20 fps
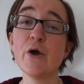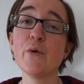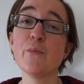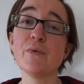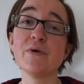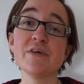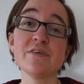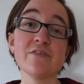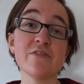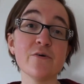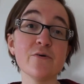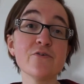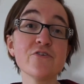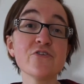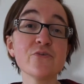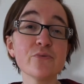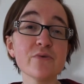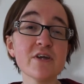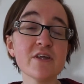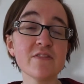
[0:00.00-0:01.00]
Because those
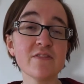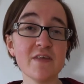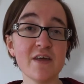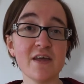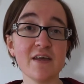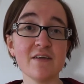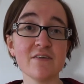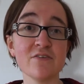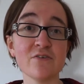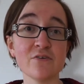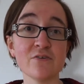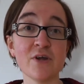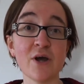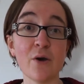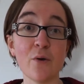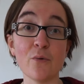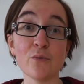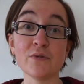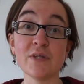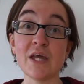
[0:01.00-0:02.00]
3 things are
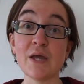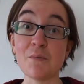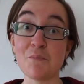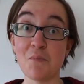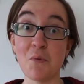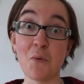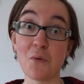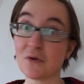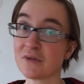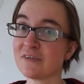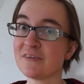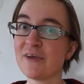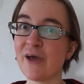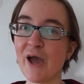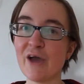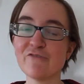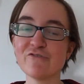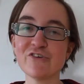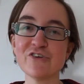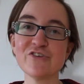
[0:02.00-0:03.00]
not only important to
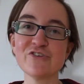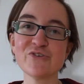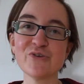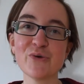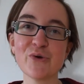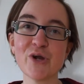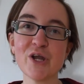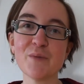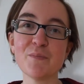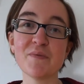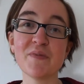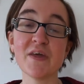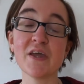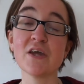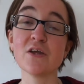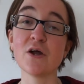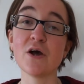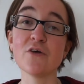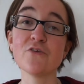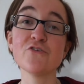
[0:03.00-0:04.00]
every story, but they
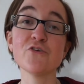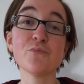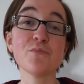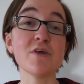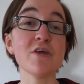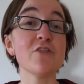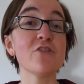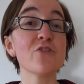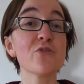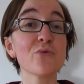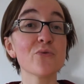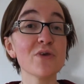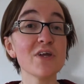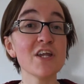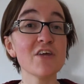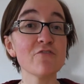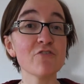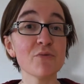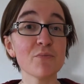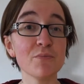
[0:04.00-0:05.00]
can also be 3
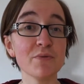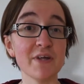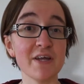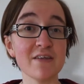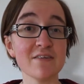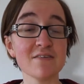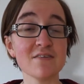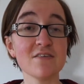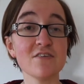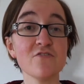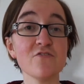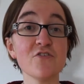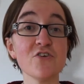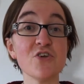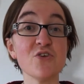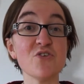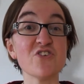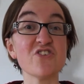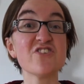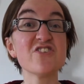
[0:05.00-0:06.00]
different places for
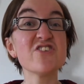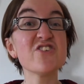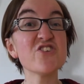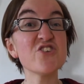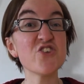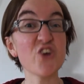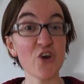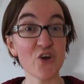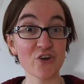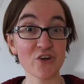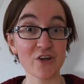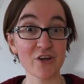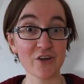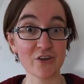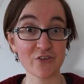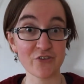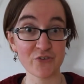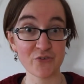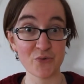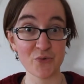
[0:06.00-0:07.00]
you to start a
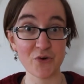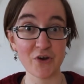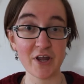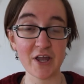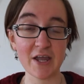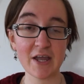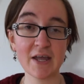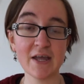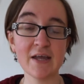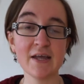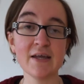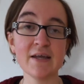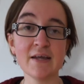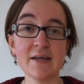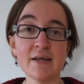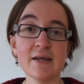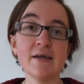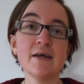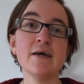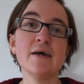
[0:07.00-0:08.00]
story.
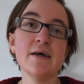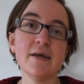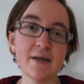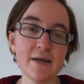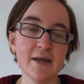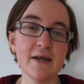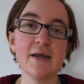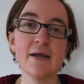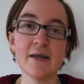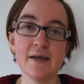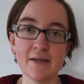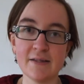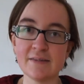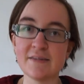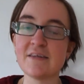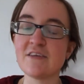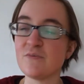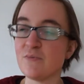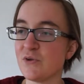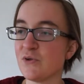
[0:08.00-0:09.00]

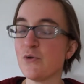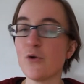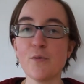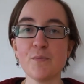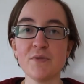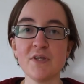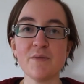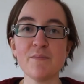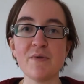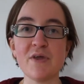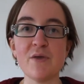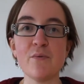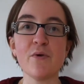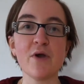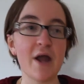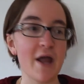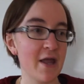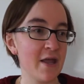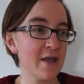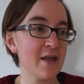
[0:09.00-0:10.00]
This would normally be where
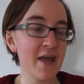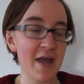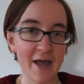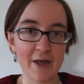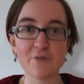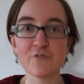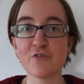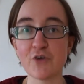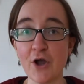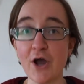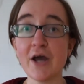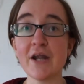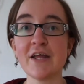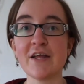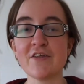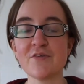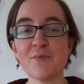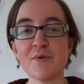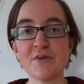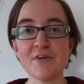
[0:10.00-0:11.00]
I ask for
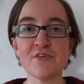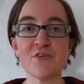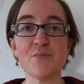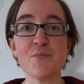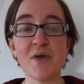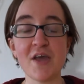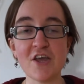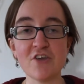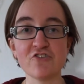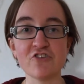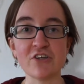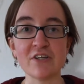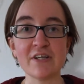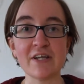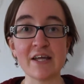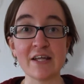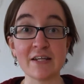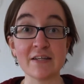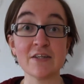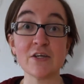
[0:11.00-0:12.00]
audience participation,
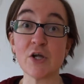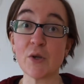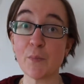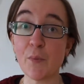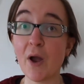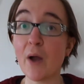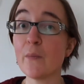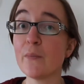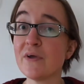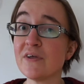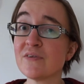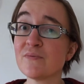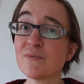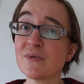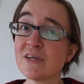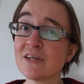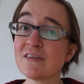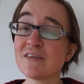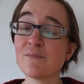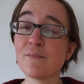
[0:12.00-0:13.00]
and there are probably some
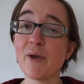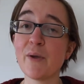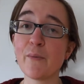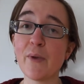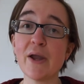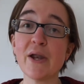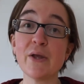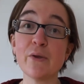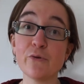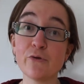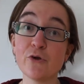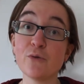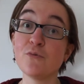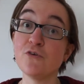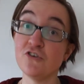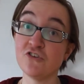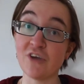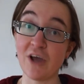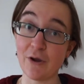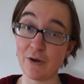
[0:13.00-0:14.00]
kids in my writing group
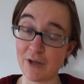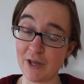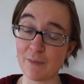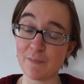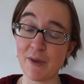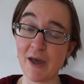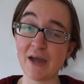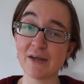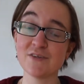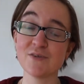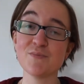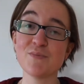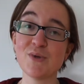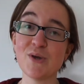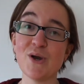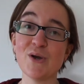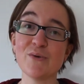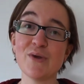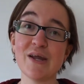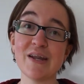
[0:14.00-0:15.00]
shouting it back to me
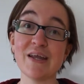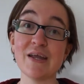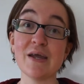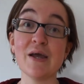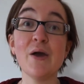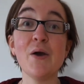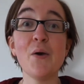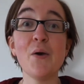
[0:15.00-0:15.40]
already,